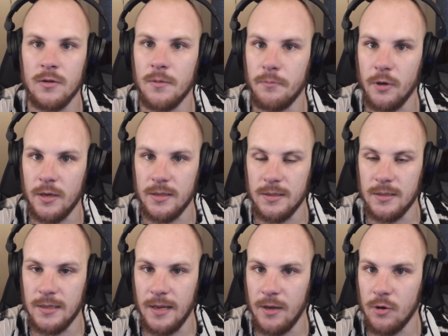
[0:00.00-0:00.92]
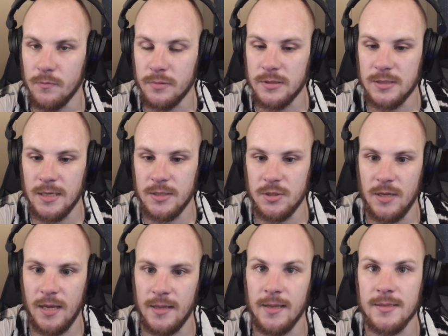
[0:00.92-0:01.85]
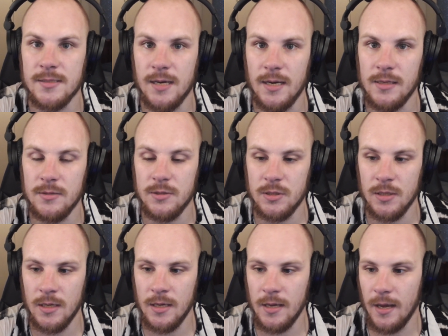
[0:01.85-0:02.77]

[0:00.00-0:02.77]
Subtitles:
the plugin delay compensation and that silence,